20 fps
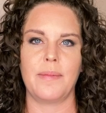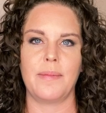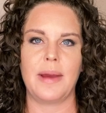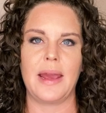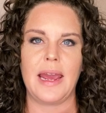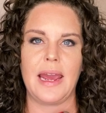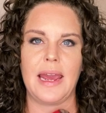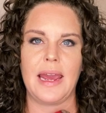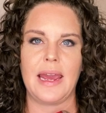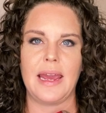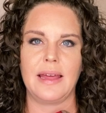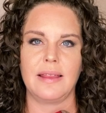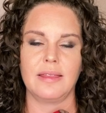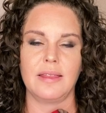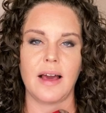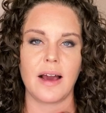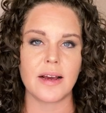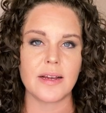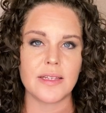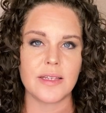a
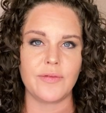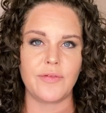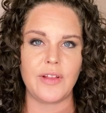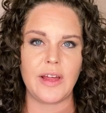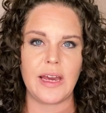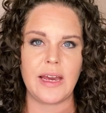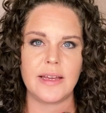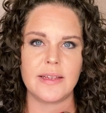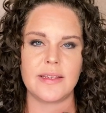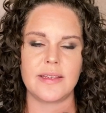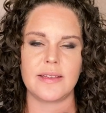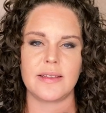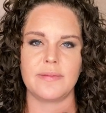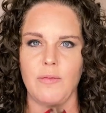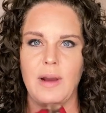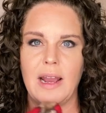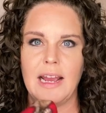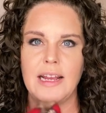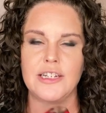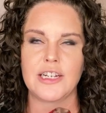luxe fleece,
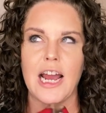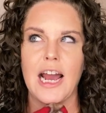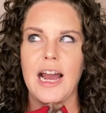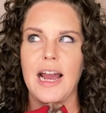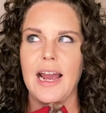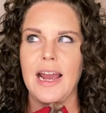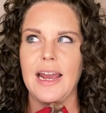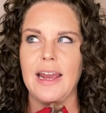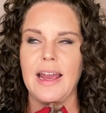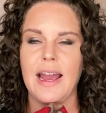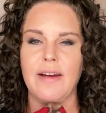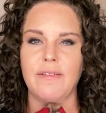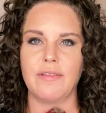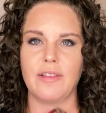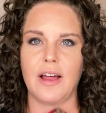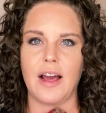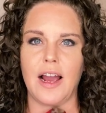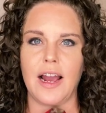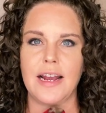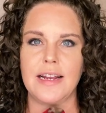which I have
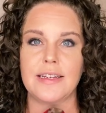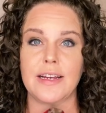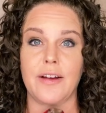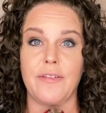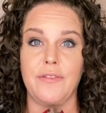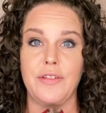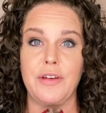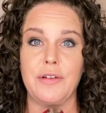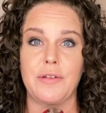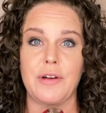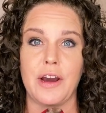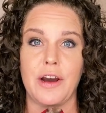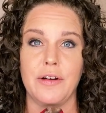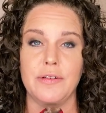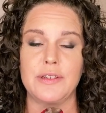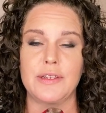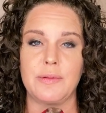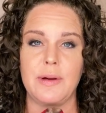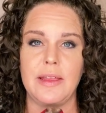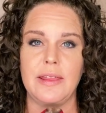lined a few
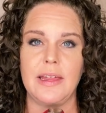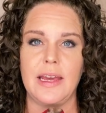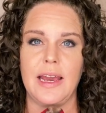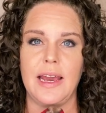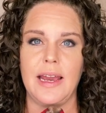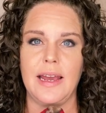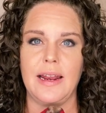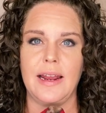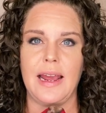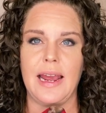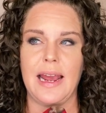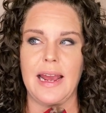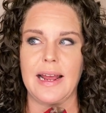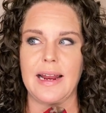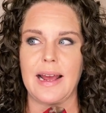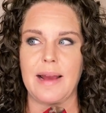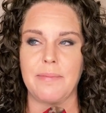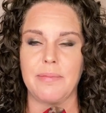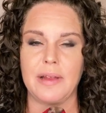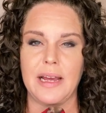coats with it,
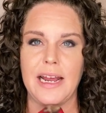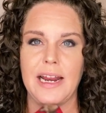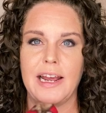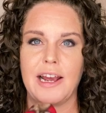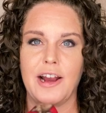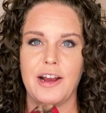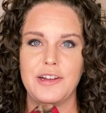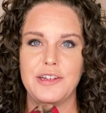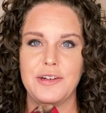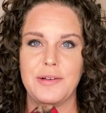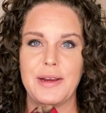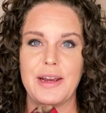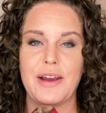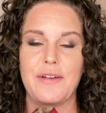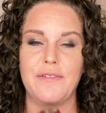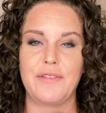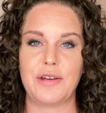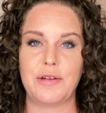and I'm planning on doing a few